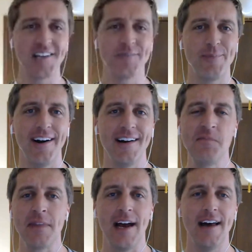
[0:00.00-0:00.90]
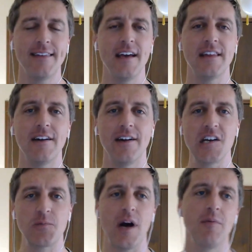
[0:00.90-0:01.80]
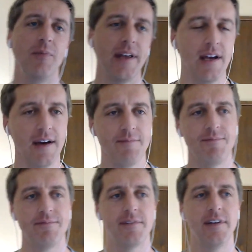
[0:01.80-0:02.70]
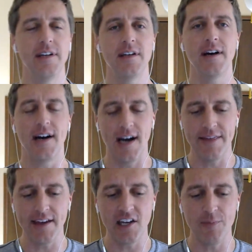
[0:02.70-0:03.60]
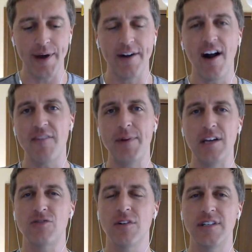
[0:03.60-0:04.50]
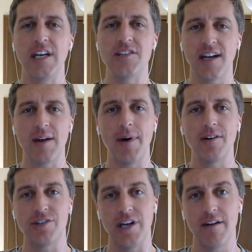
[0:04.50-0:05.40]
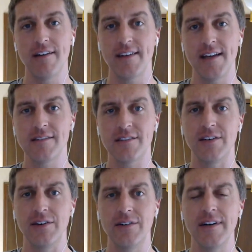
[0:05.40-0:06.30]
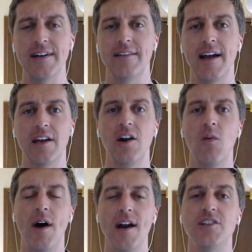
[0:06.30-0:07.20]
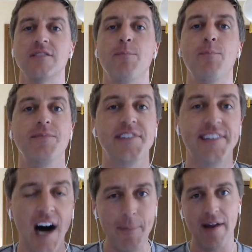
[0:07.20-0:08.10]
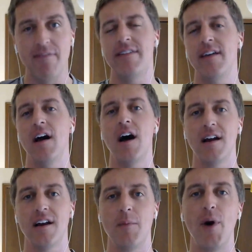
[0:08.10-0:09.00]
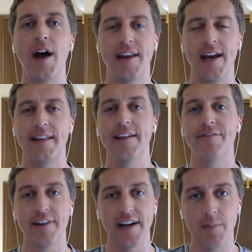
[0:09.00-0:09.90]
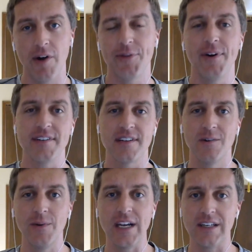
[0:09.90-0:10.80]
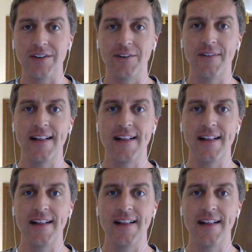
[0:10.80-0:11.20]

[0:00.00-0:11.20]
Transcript: part. I think there is probably I think you're better off being strategic about sharing things too. Like, you don't want to just dump everything on a Monday and then forget about the rest of the week too.